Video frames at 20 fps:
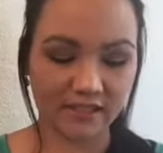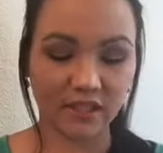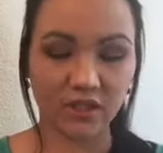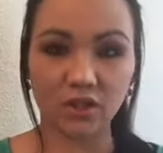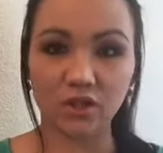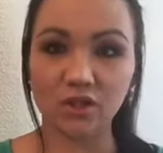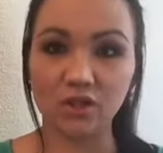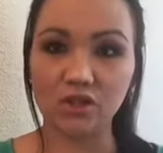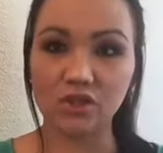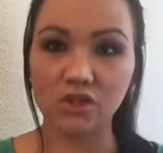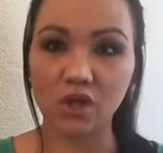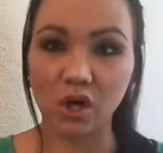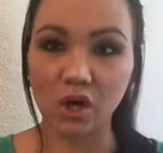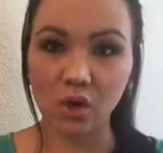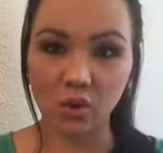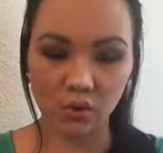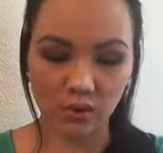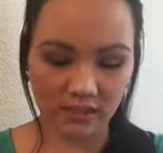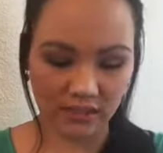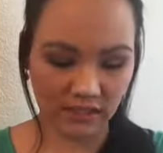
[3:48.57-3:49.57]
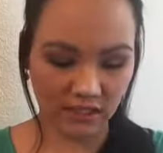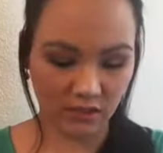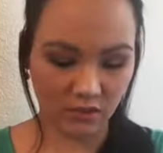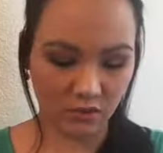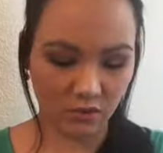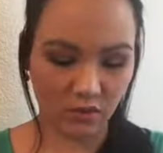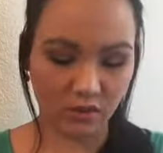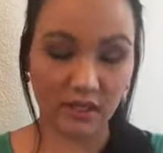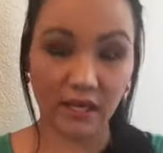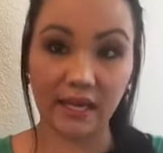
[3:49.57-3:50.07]
They're so
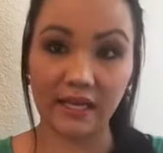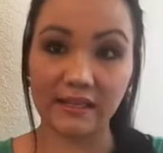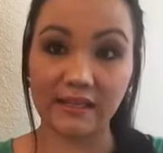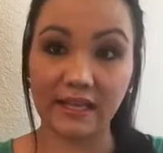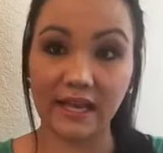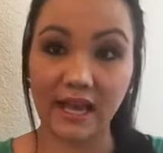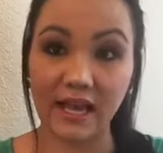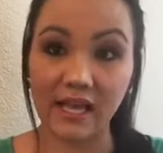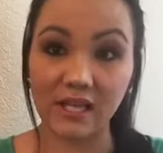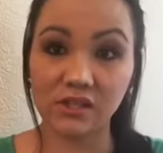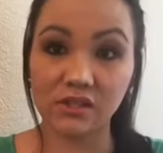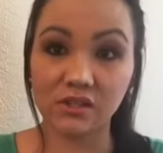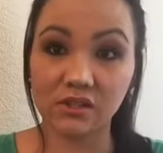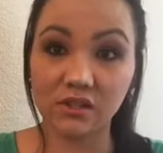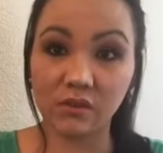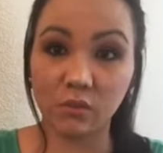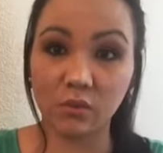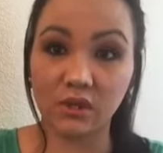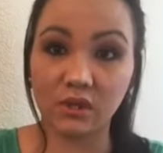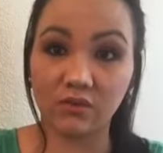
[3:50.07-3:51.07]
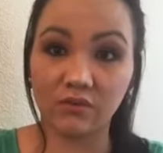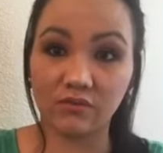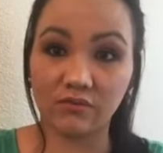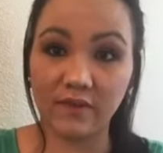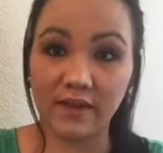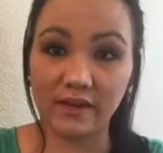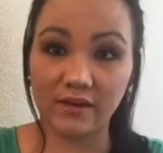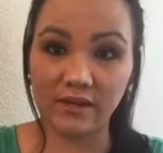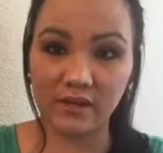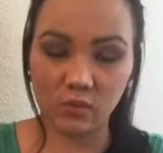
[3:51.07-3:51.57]
cute, and they actually work
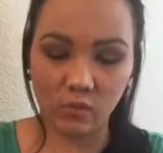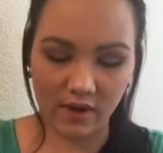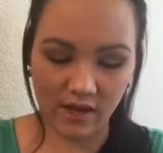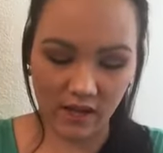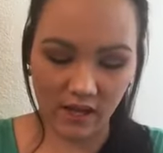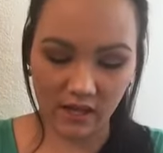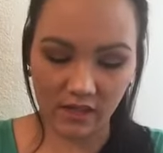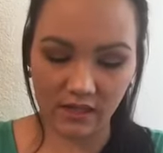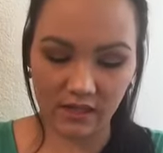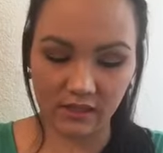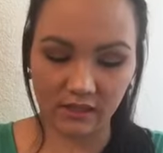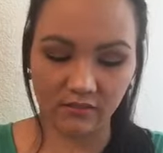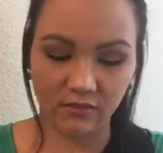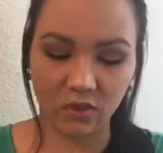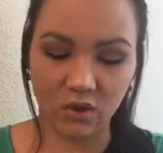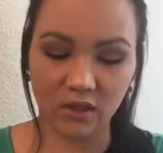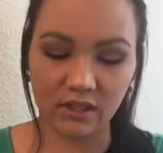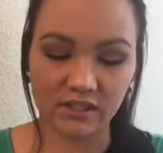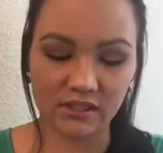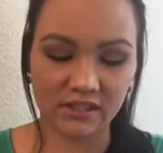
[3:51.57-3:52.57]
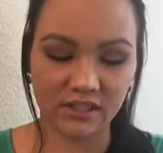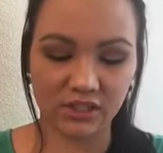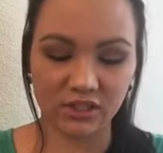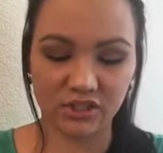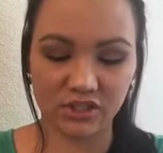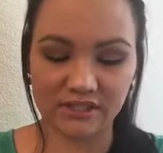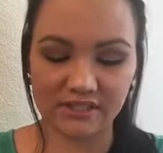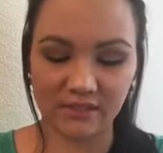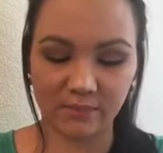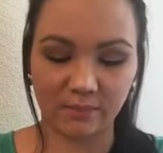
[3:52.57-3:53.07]
very well, and of course they're
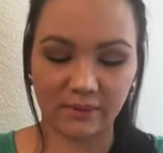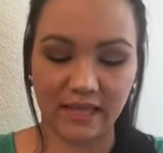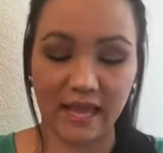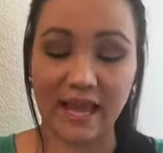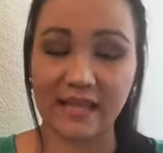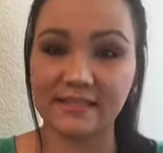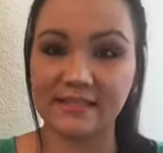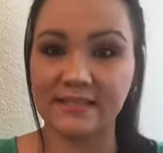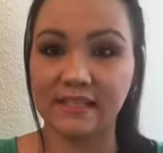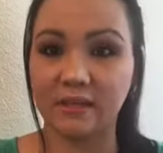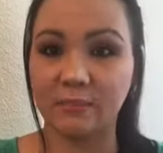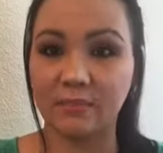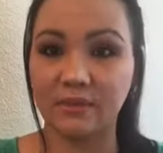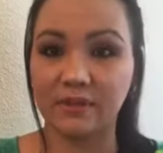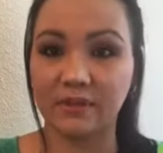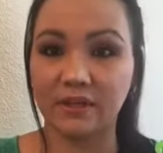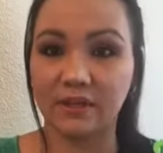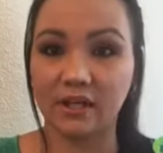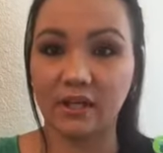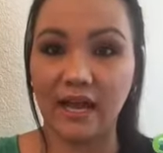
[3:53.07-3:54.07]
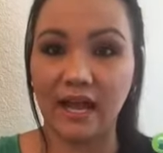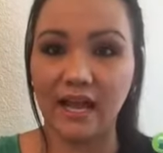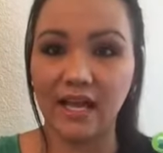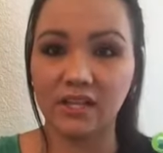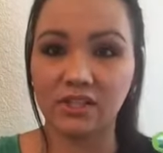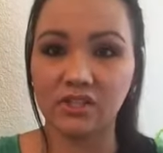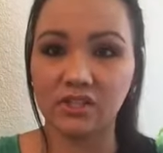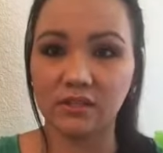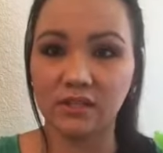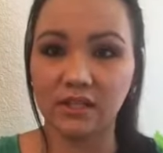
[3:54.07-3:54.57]
just plastic, but they're
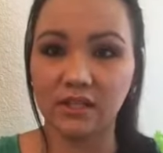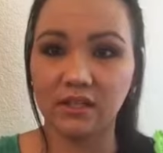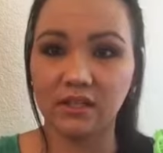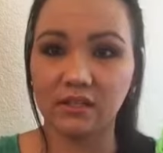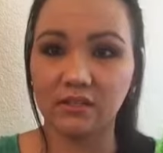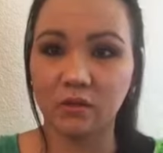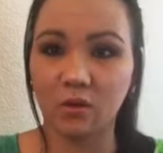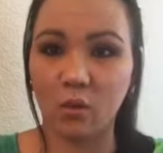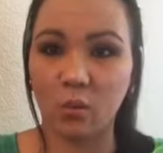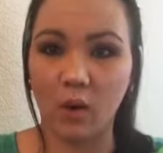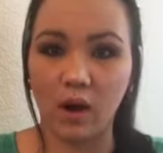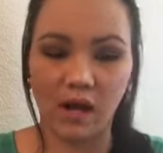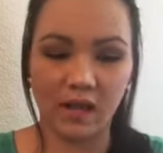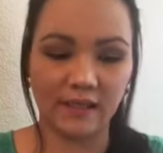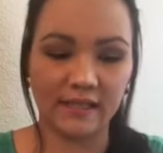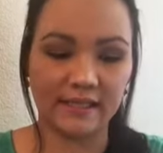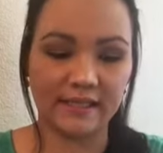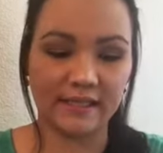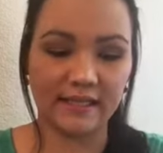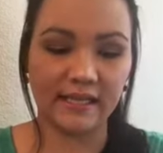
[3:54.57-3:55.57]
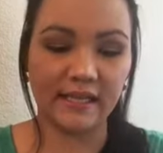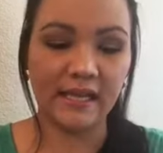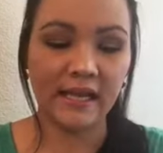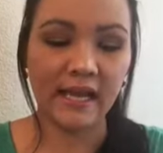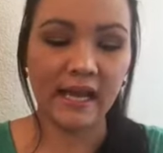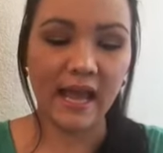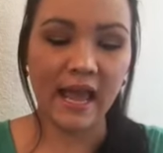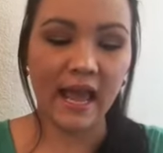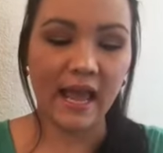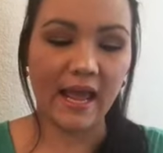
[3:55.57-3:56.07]
actually good quality,
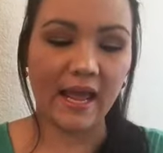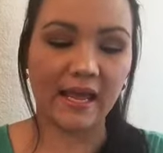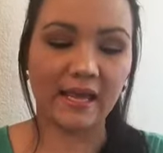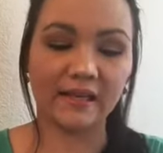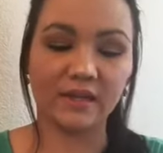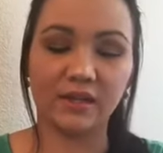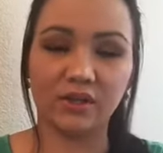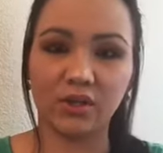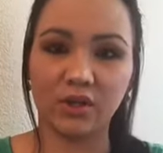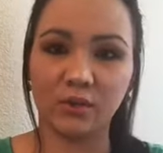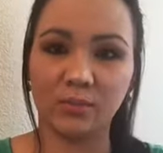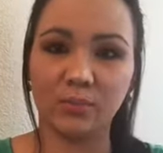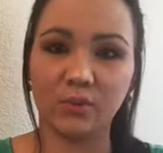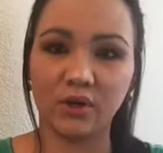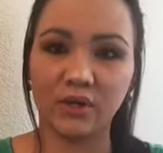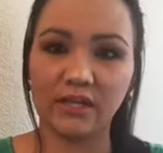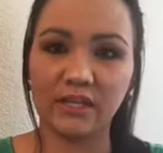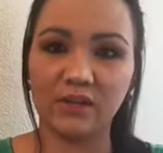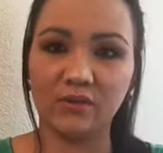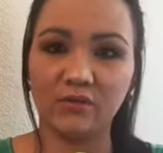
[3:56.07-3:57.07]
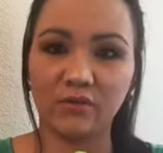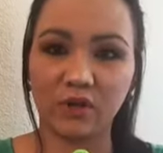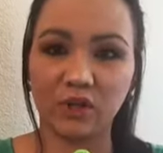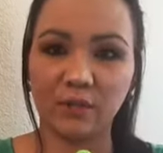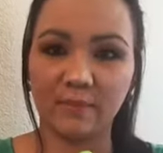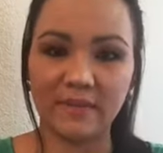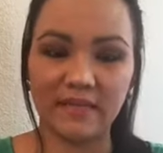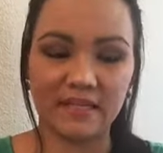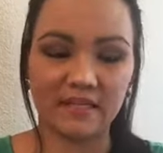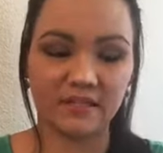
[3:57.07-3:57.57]
and they're pretty
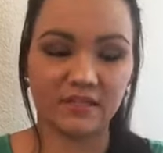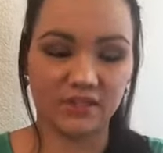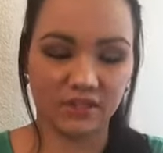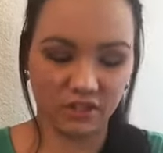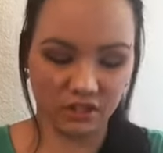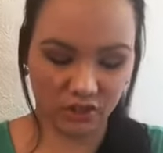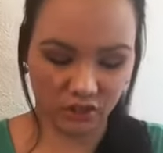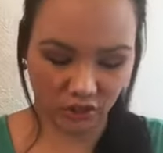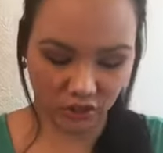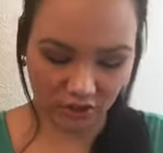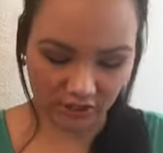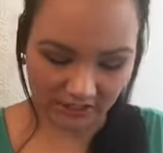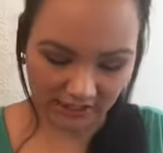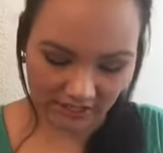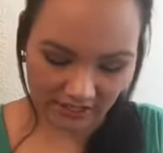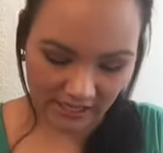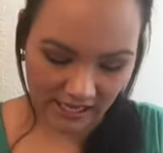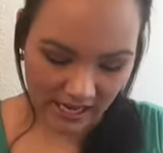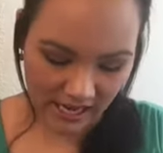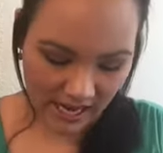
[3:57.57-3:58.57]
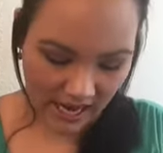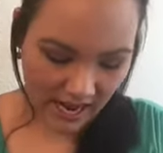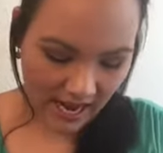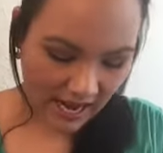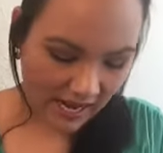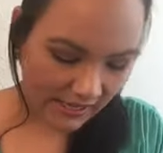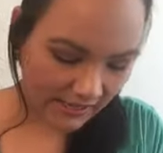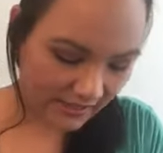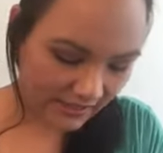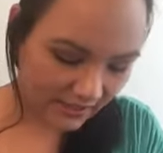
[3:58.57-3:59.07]
firm and sturdy,
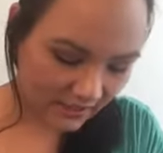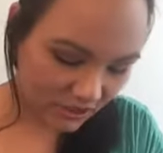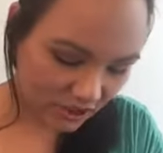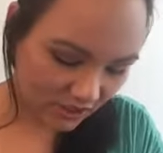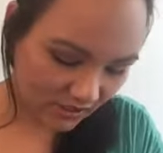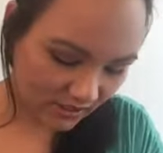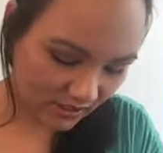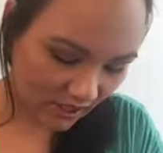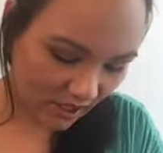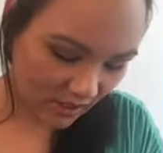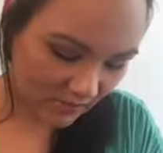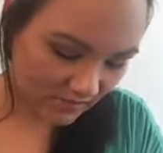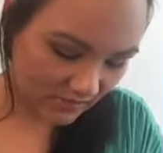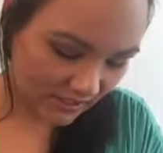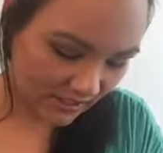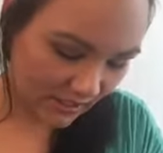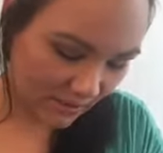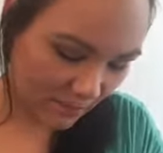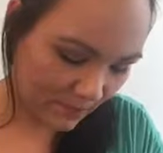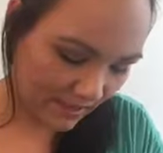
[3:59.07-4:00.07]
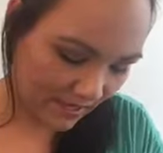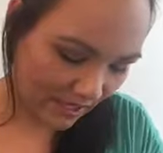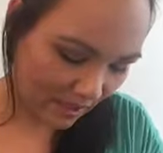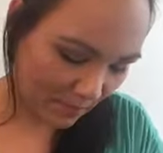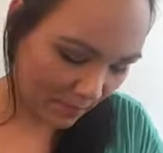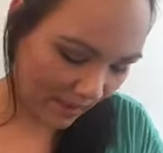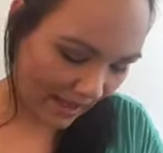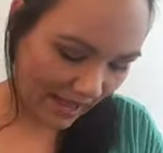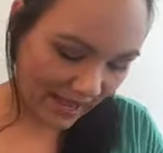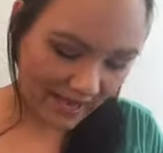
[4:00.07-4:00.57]
and this just comes in
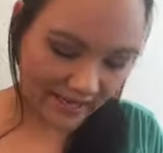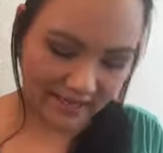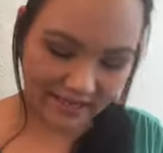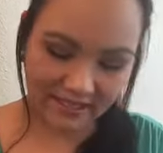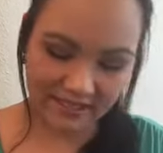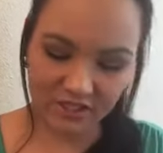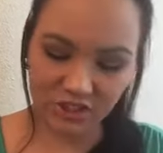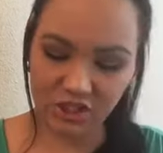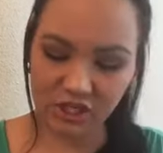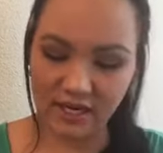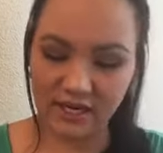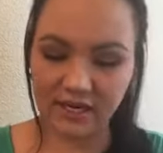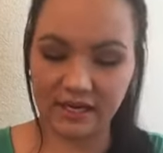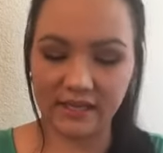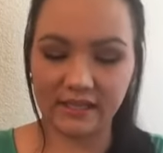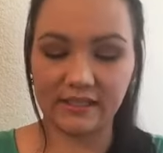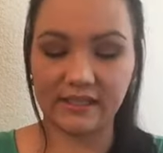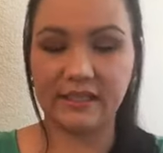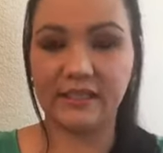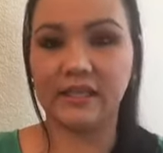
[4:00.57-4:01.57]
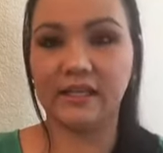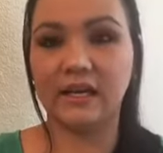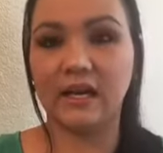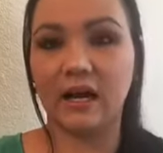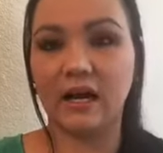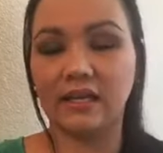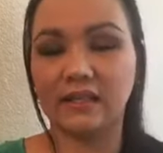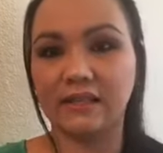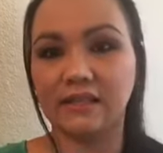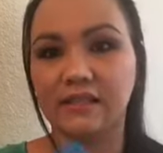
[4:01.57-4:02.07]
big package, and he
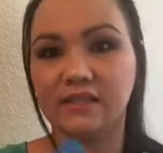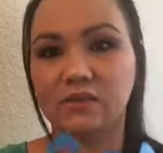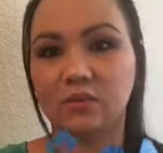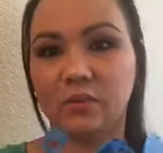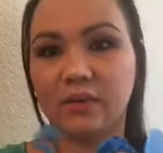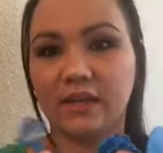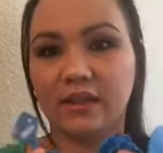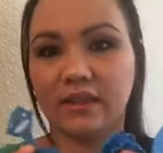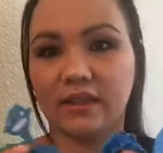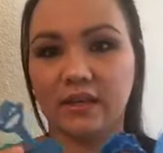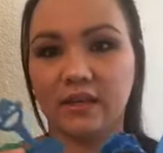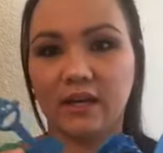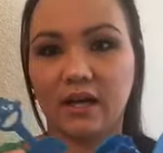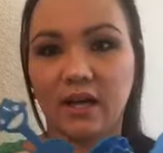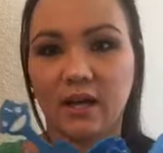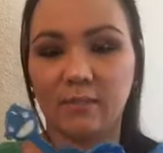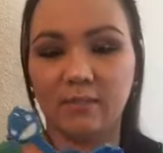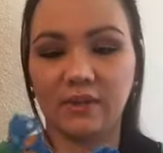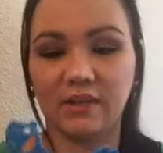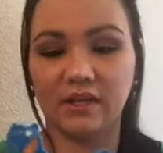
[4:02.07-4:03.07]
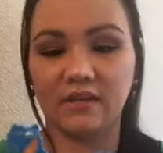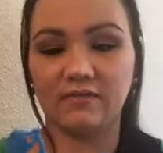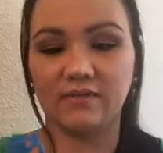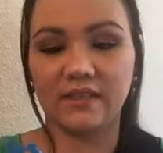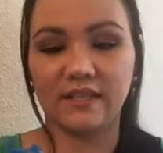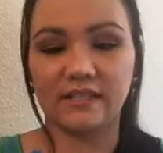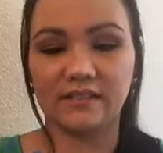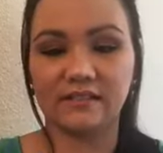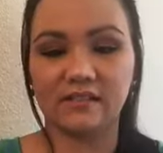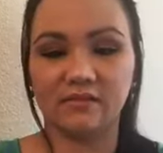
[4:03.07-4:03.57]
got these with a couple of
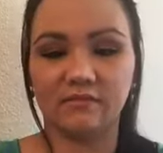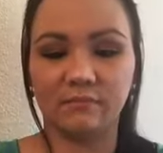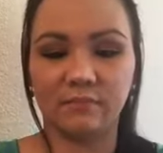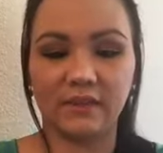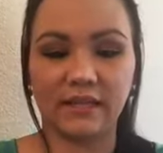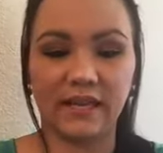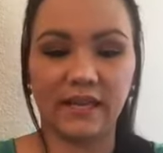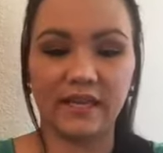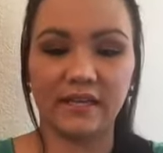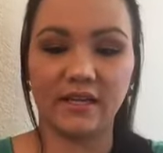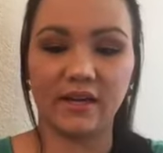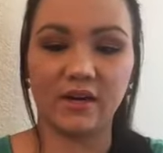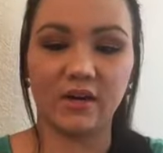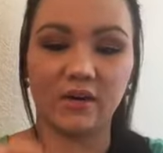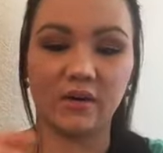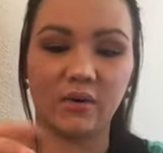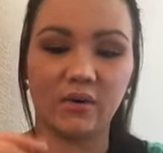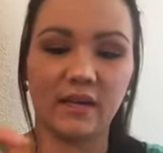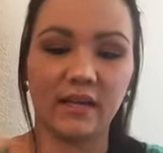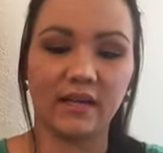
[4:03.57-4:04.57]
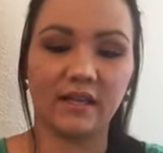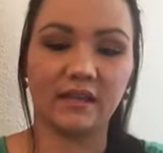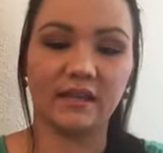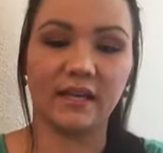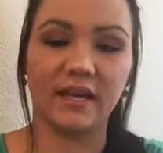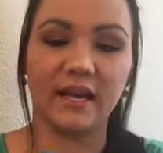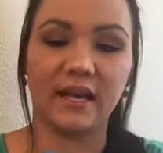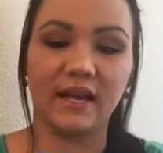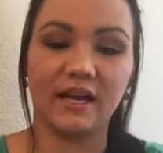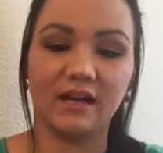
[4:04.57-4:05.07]
things of Play-Doh, and
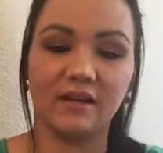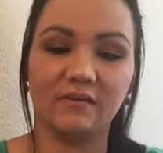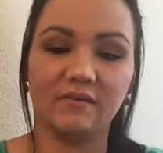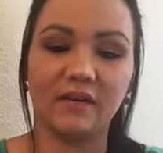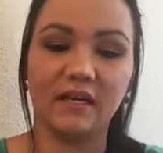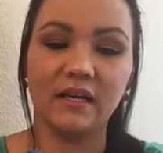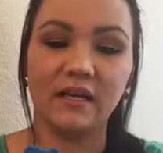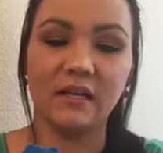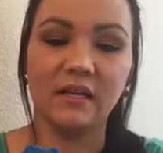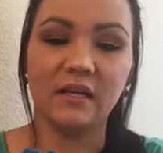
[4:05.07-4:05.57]
they have,